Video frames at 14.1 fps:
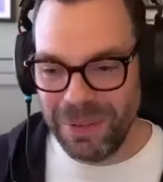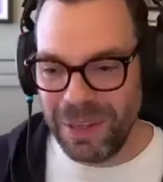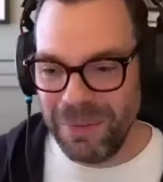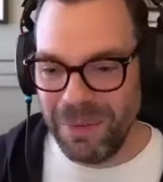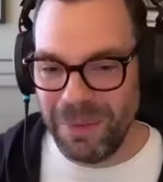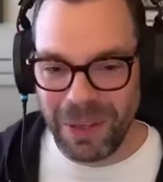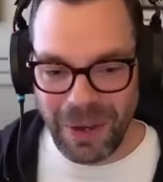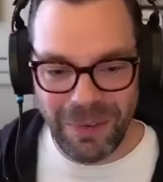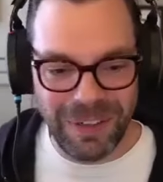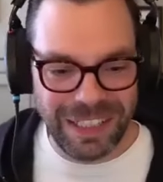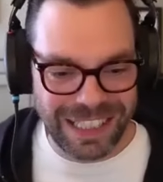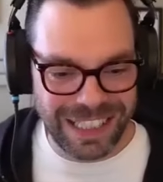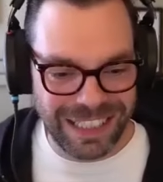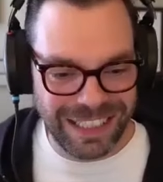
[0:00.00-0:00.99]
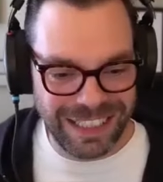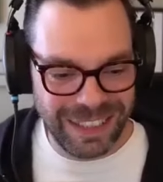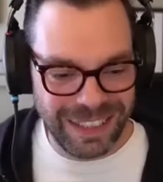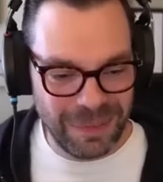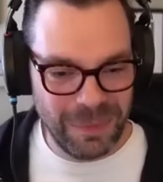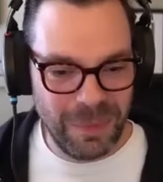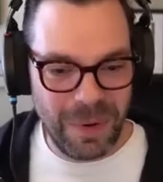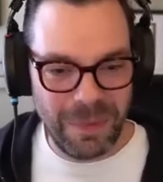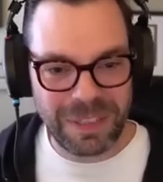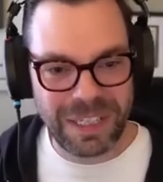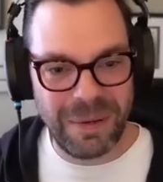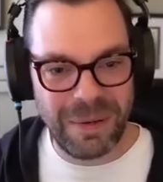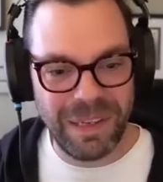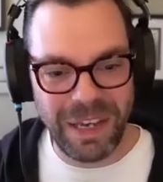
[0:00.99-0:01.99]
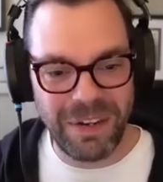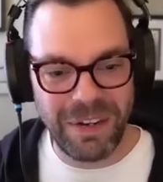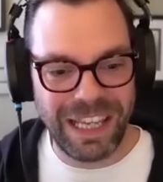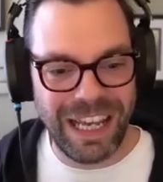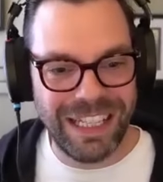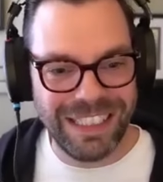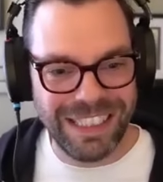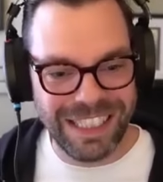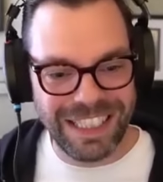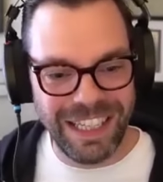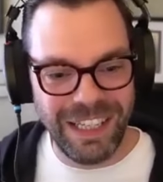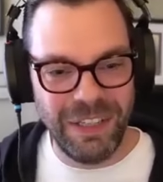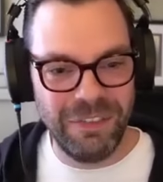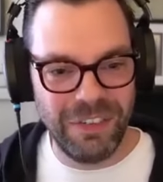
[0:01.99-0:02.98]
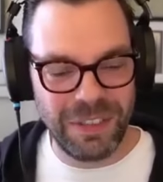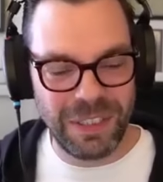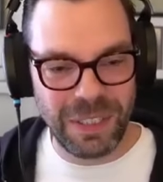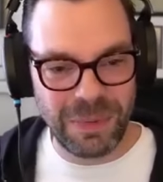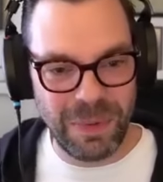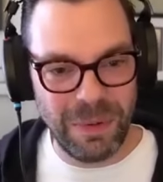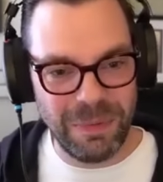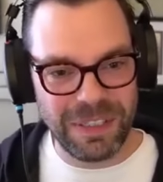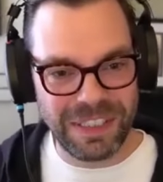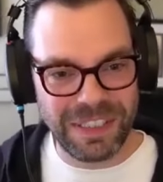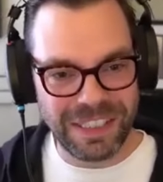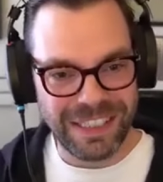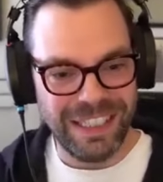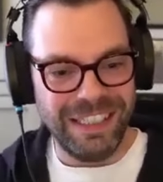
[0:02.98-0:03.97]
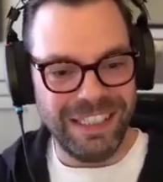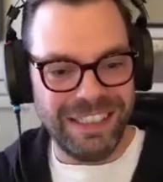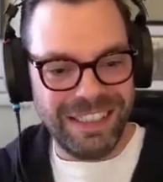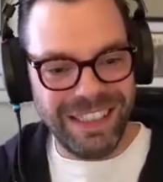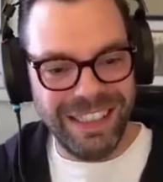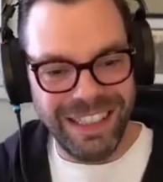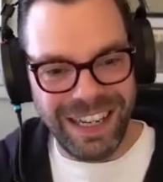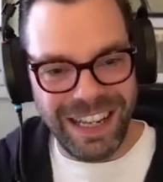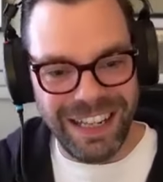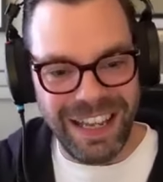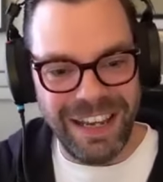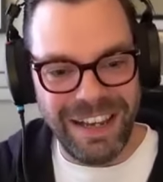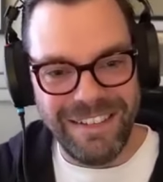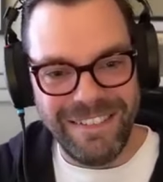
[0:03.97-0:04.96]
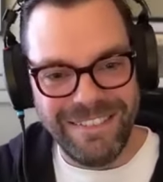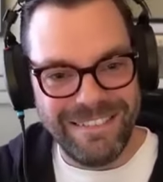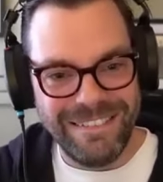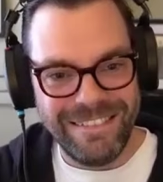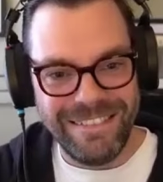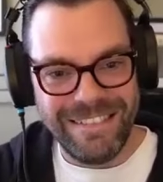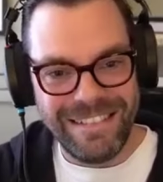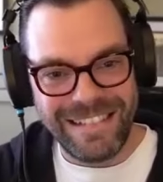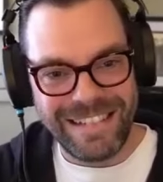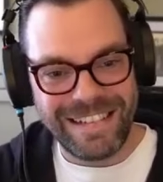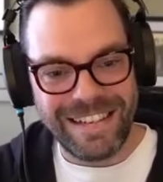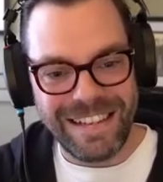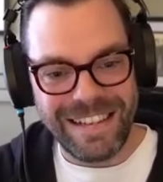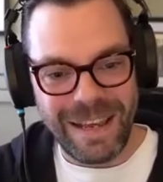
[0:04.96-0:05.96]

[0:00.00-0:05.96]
that will go into what was coming out of Kansas City versus what was in in L A and things like